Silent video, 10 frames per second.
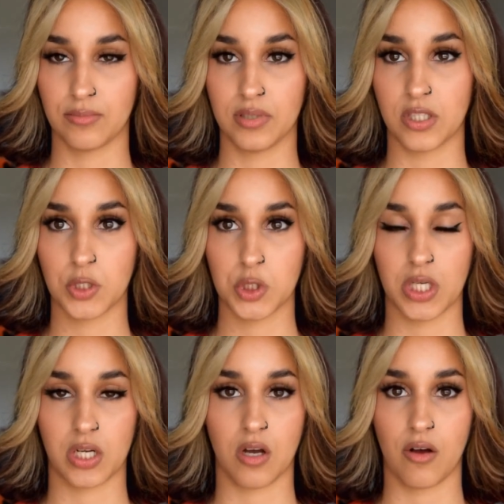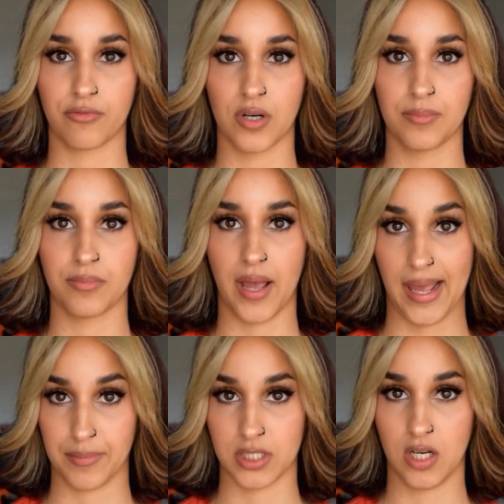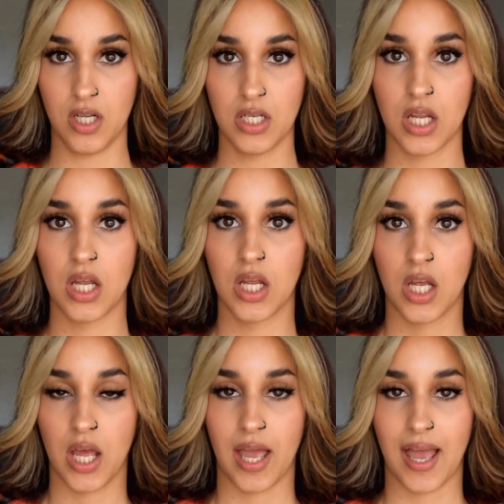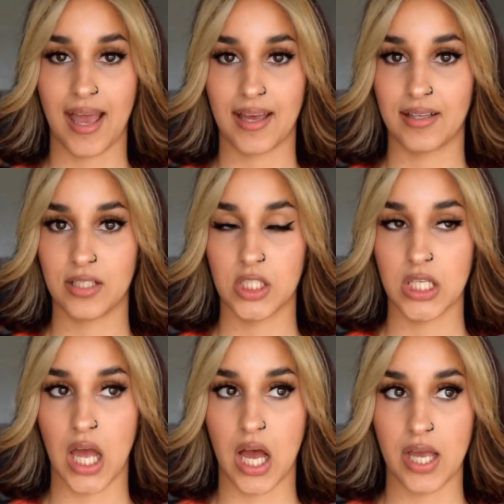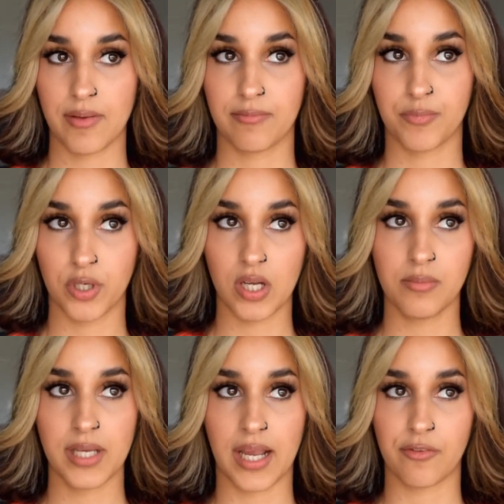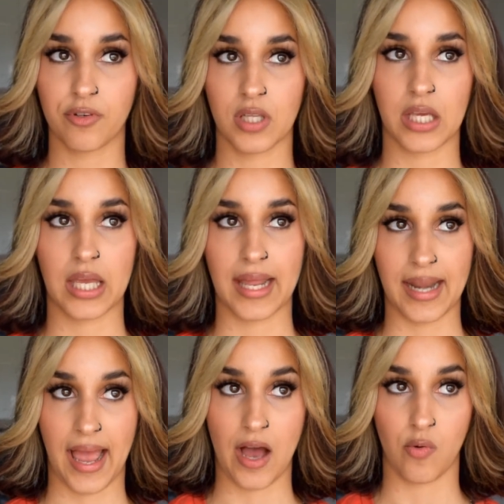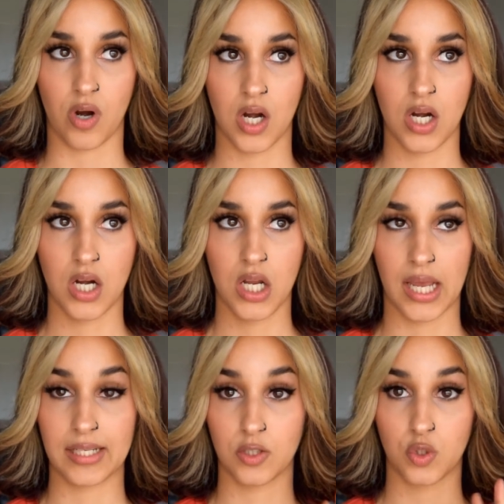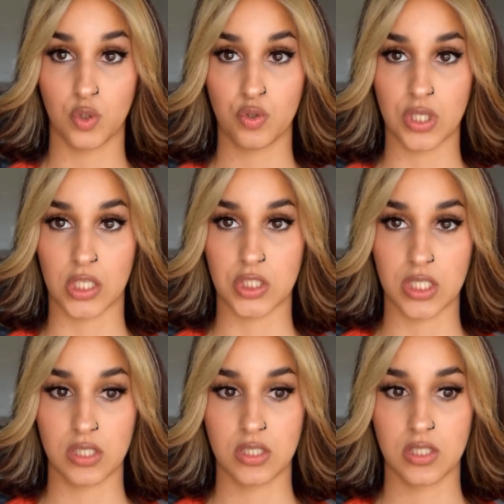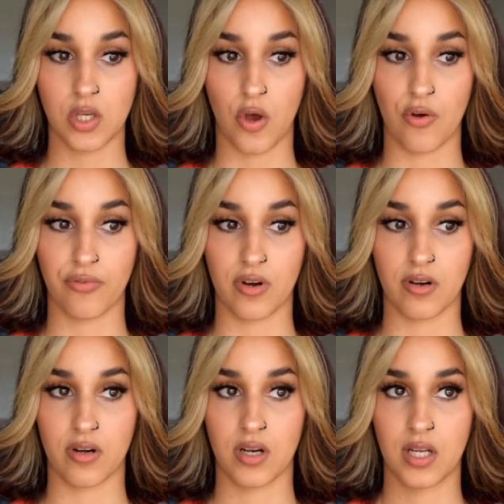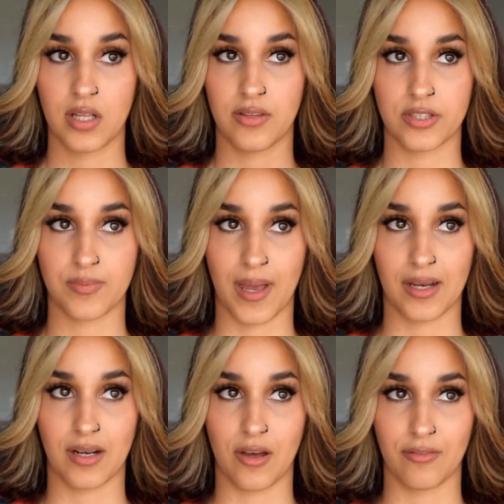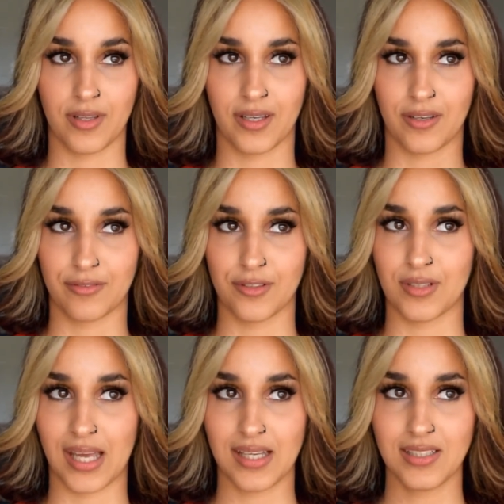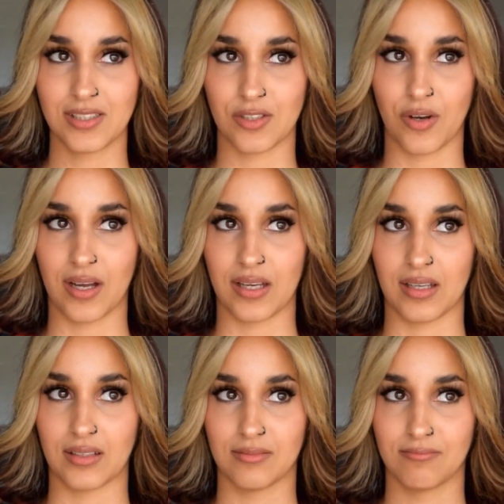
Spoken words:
bleach that I got from Amazon. And I put it on my hair for like an hour. I did 2 sessions over the span of like a few days. So I